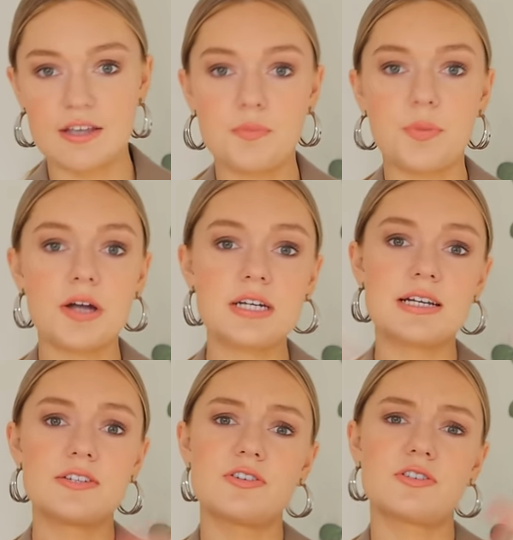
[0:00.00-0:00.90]
Your body
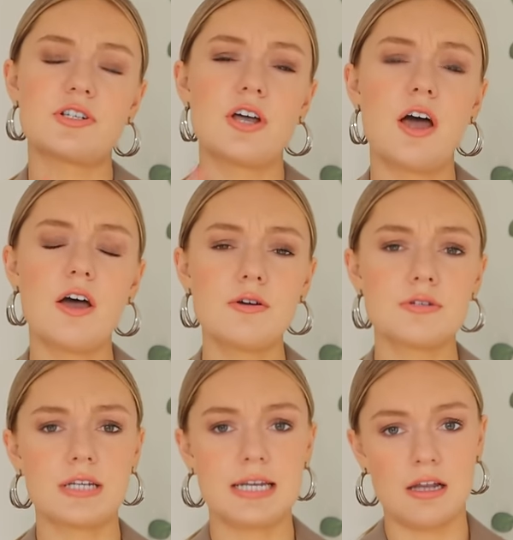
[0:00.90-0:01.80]
is just
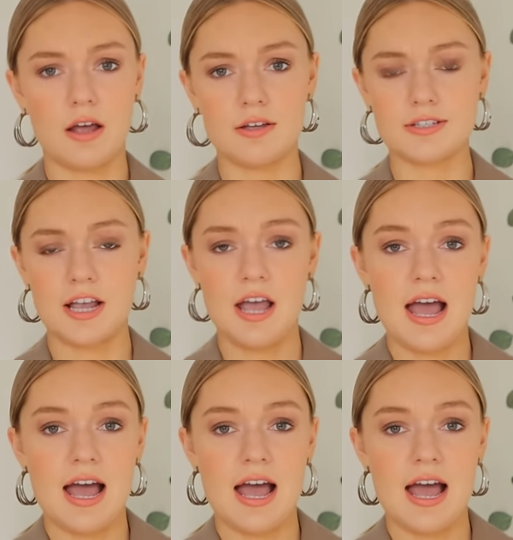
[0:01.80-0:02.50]
totally lost